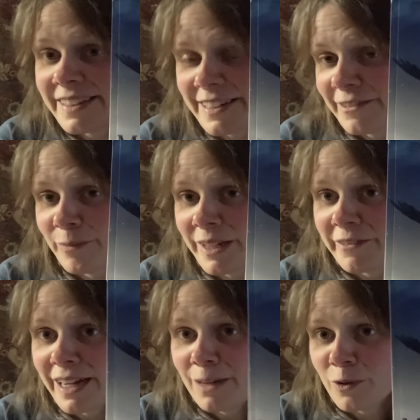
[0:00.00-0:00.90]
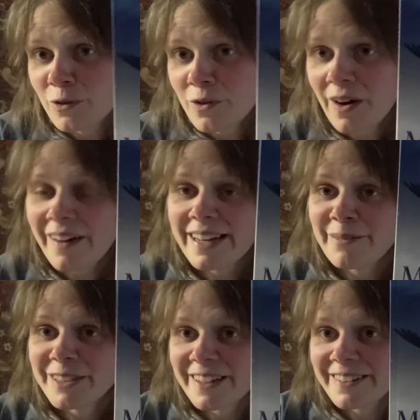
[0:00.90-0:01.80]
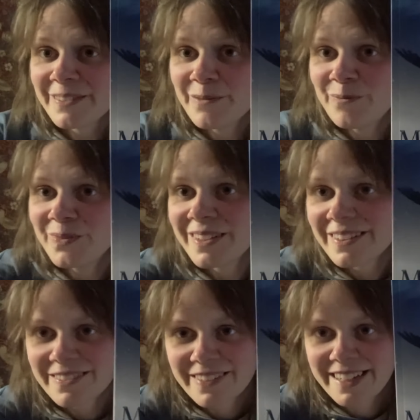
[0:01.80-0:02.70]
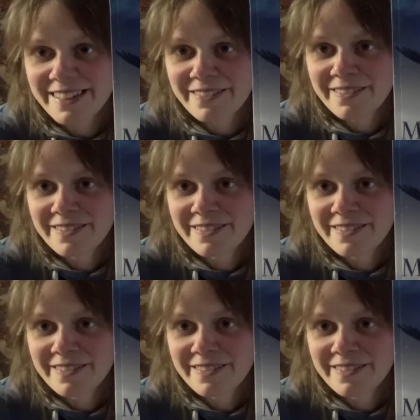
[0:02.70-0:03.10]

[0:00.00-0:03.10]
this will be available on Amazon. Thank you.